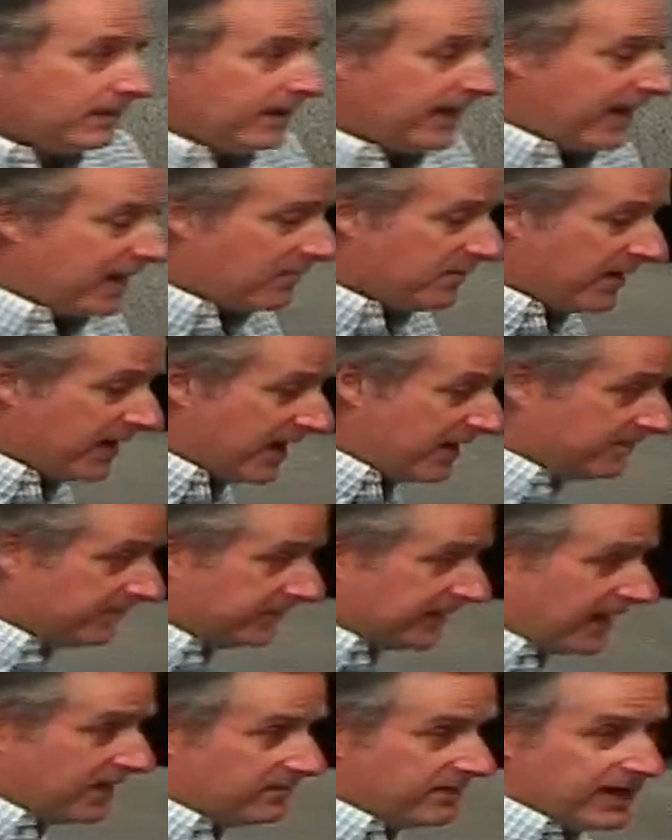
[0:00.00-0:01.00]
amen.
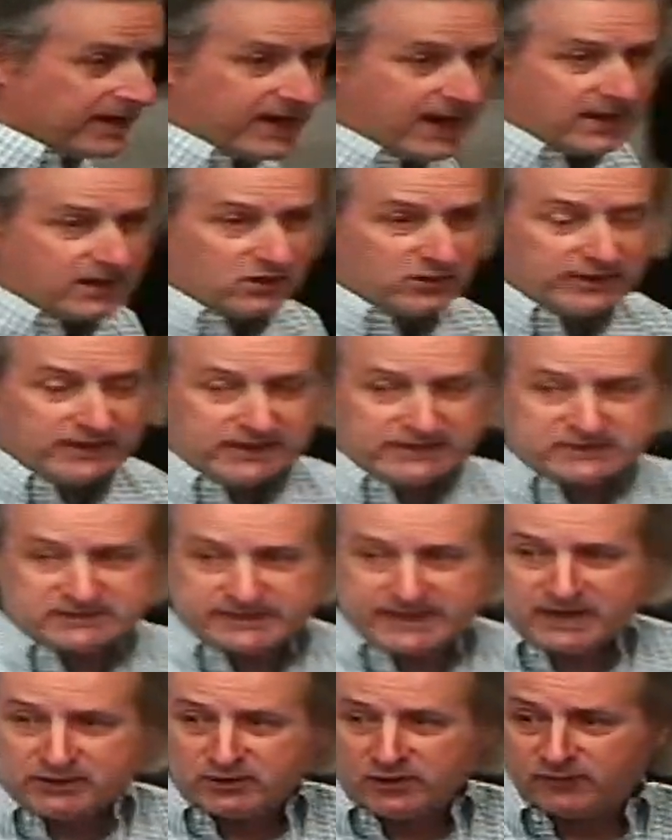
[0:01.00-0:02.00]
Amen. Hallelujah. Let's
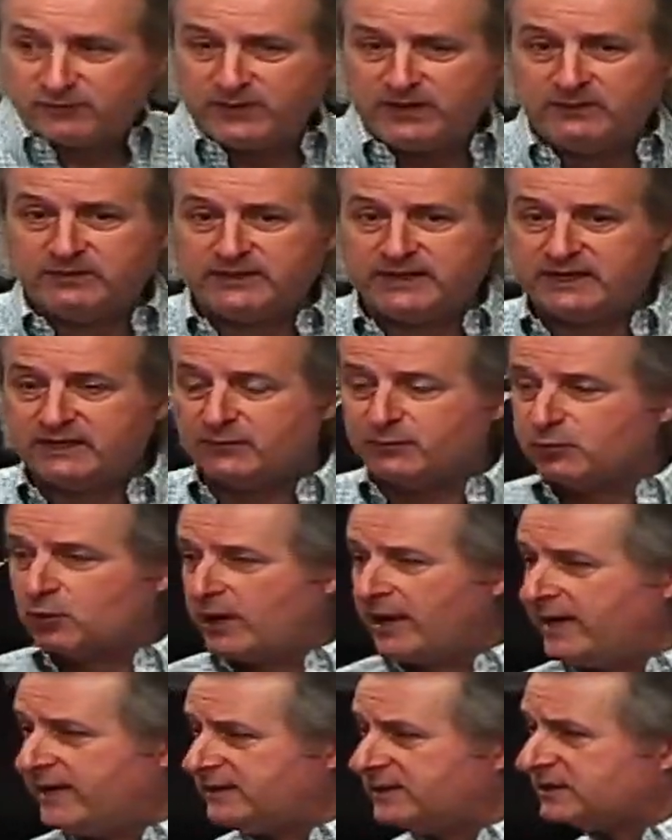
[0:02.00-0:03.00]
stand to our feet and begin to
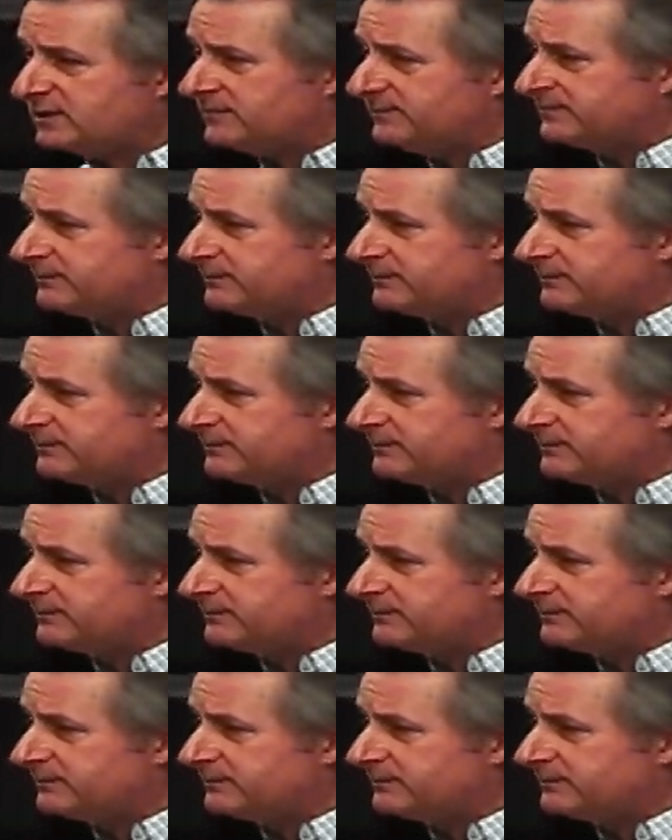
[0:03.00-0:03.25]
praise.